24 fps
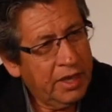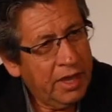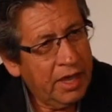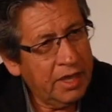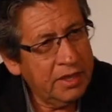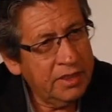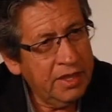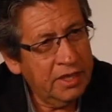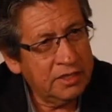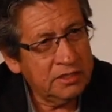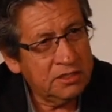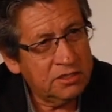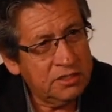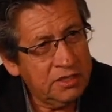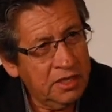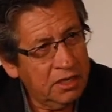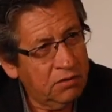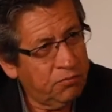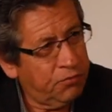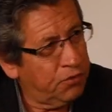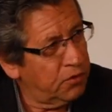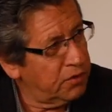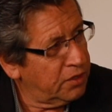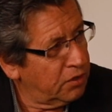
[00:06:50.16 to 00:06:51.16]
and then
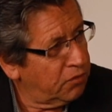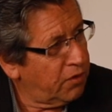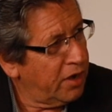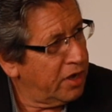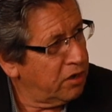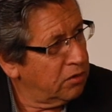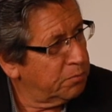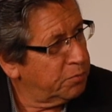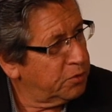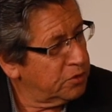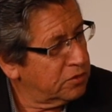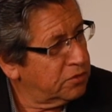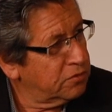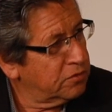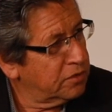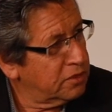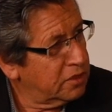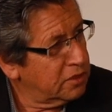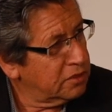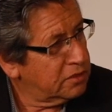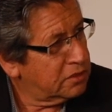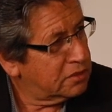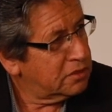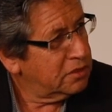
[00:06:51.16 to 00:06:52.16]
seek for the right
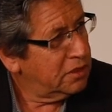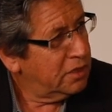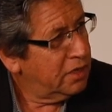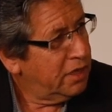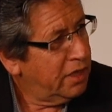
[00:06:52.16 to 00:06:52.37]
opportunities.